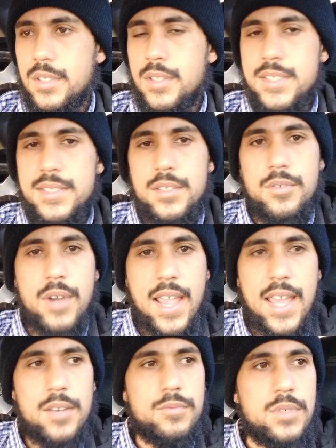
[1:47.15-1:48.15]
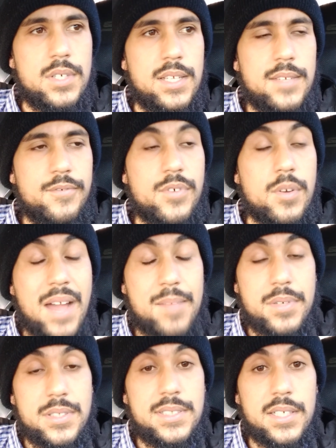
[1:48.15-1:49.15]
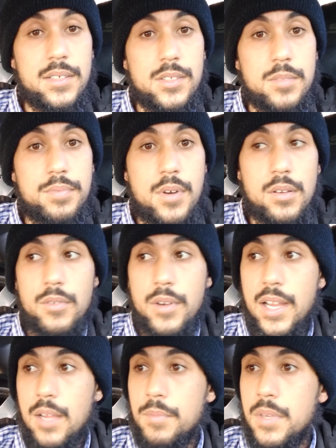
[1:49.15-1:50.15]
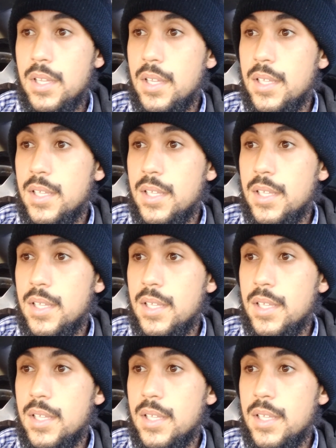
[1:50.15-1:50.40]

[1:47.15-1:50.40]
these grant would, for my particular program,